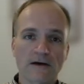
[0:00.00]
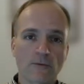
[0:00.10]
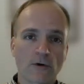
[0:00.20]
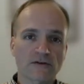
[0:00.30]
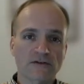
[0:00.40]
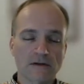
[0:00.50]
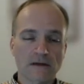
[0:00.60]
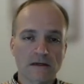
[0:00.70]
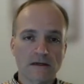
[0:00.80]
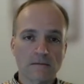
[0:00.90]
I've worked,
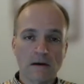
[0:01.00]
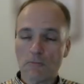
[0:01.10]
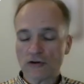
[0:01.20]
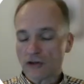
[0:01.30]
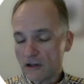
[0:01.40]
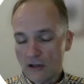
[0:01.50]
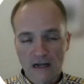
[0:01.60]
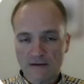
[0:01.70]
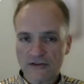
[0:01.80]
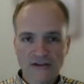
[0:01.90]
and a
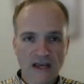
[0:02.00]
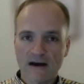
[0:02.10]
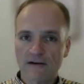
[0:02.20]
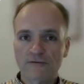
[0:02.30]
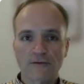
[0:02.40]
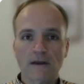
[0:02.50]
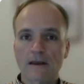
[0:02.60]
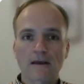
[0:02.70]
lot of us have,